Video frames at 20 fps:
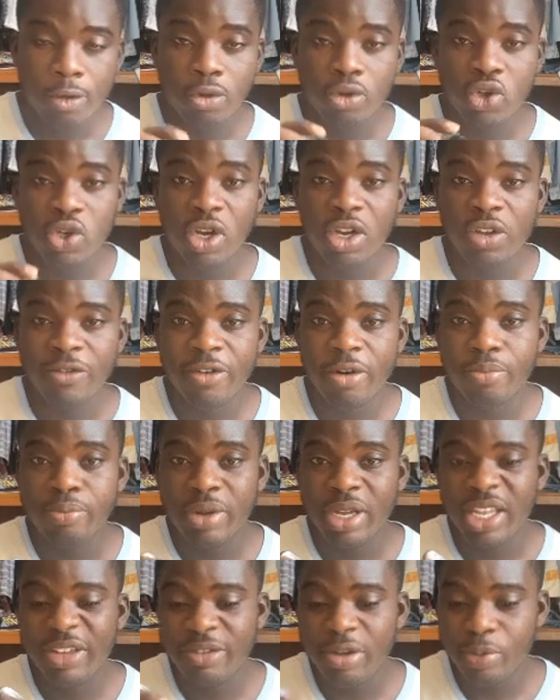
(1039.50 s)
So we're looking for
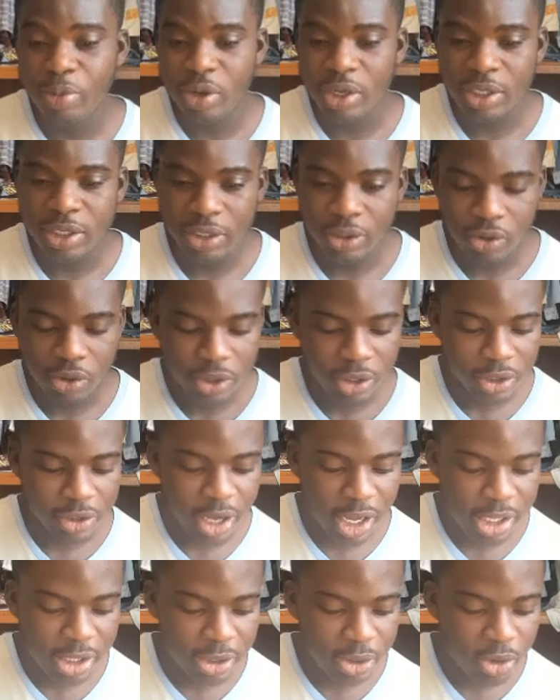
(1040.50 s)
break-even points in units,
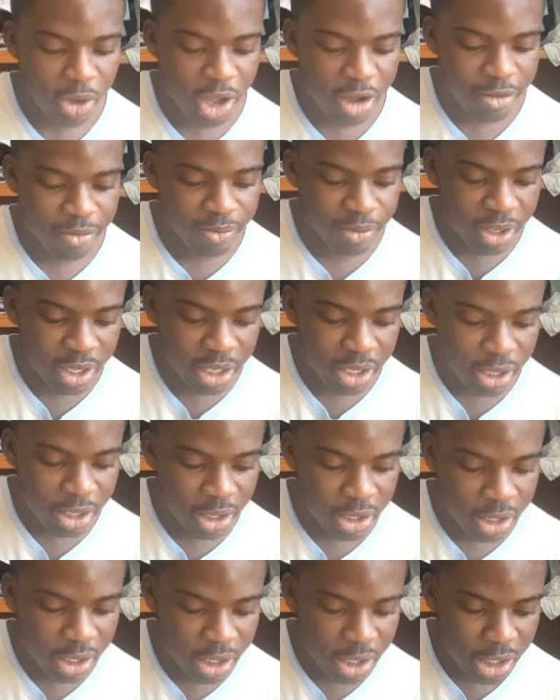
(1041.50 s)
right? So we have B,
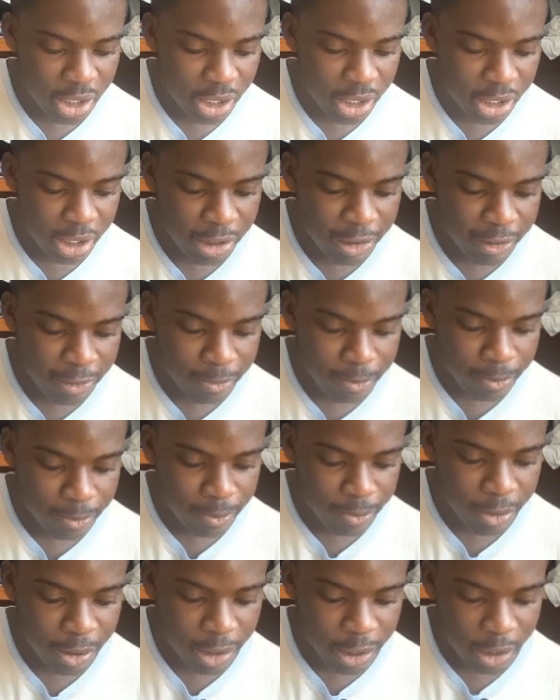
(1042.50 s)
E,
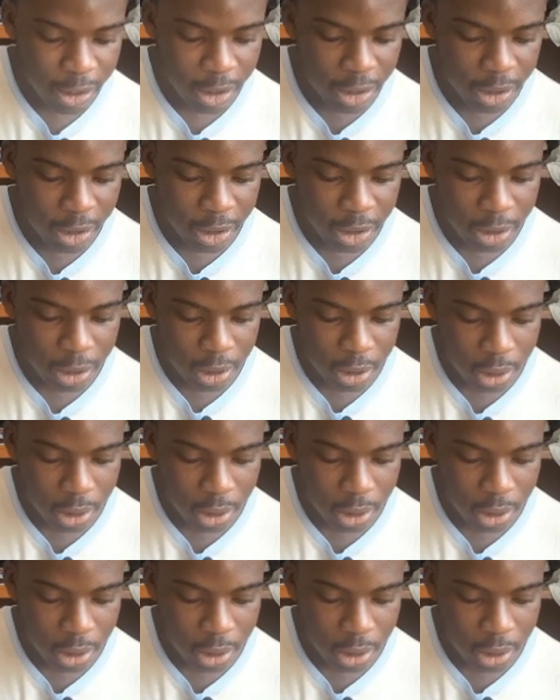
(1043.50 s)
P in